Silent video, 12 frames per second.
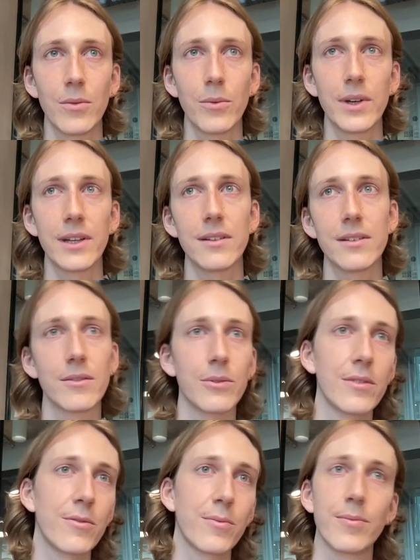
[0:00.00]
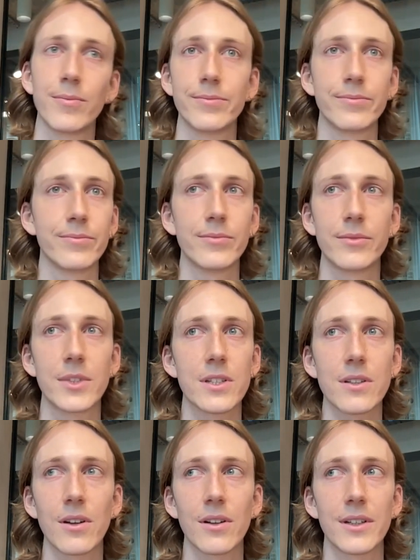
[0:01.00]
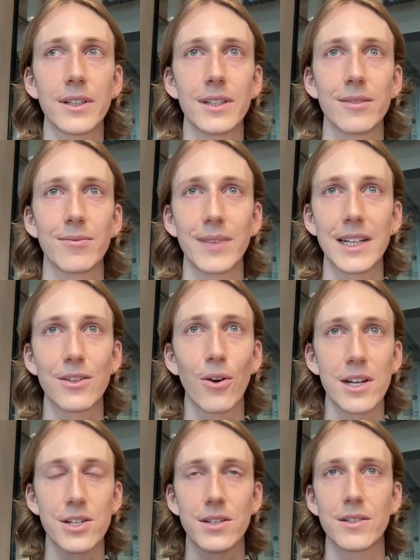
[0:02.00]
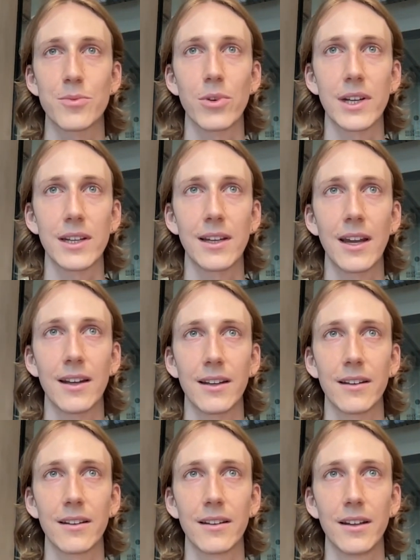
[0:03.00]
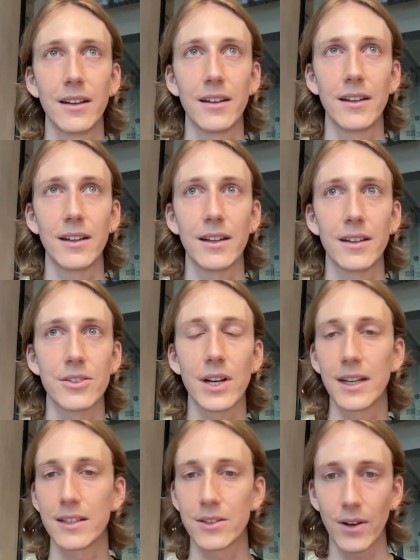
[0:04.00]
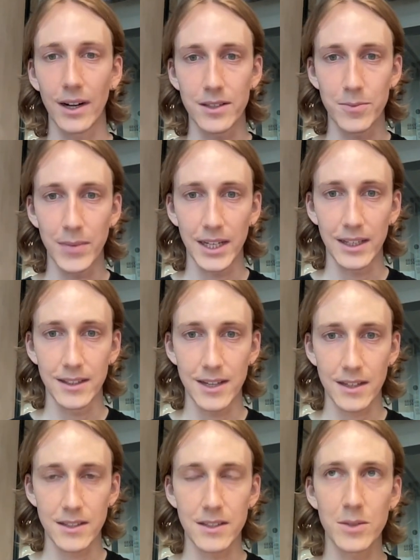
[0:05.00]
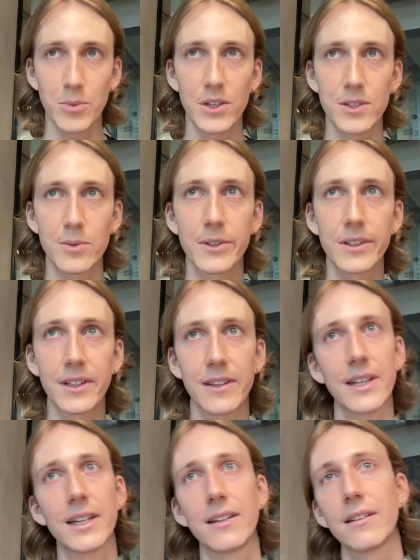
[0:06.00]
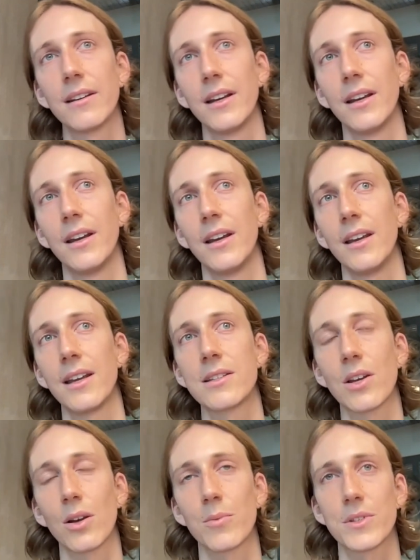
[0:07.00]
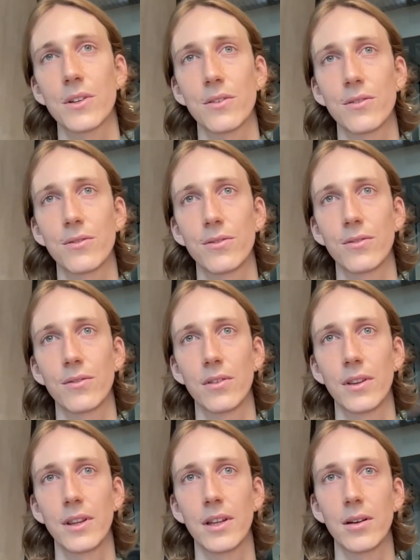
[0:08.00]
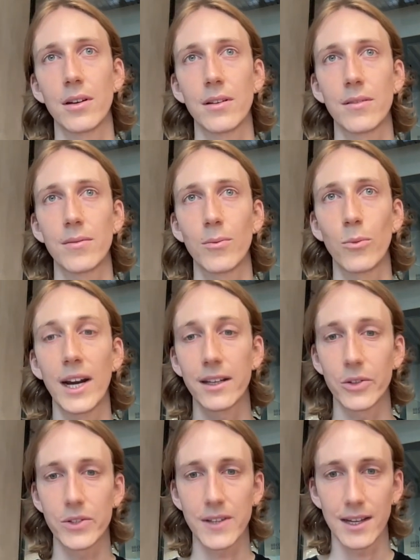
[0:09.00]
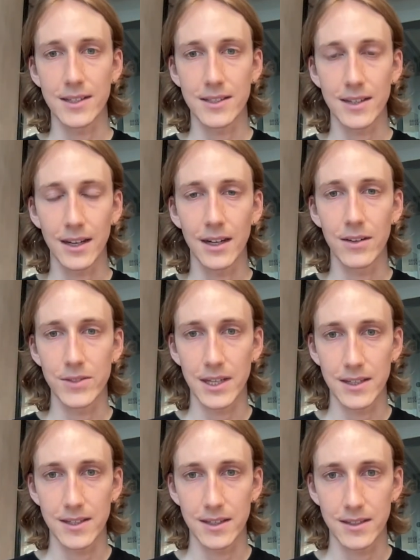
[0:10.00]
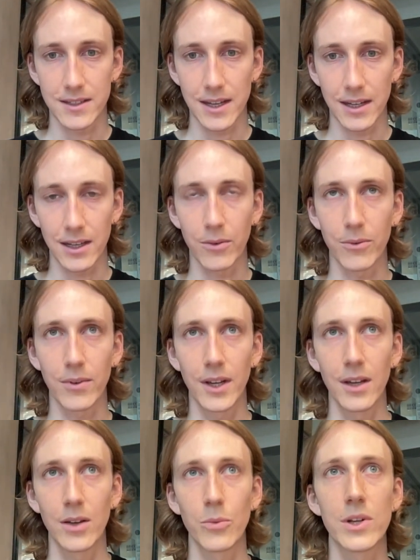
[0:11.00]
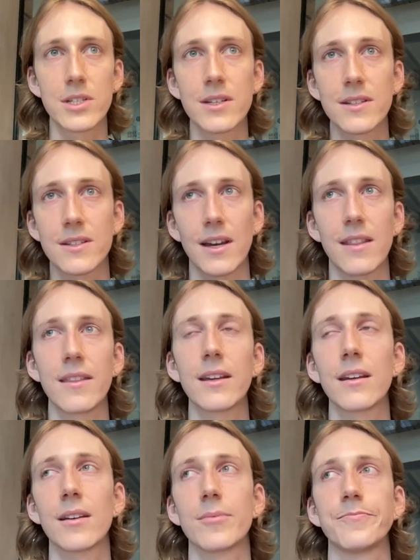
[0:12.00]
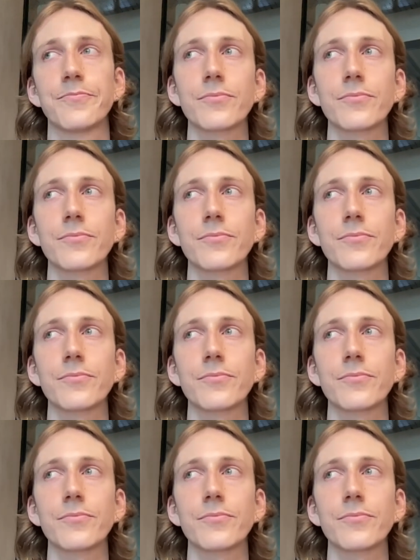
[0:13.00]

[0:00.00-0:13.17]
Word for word: we've just gone on an integration spree, trying to integrate as many DEXs as possible. And then in terms of the wider use cases like NFTs and staking widgets, I think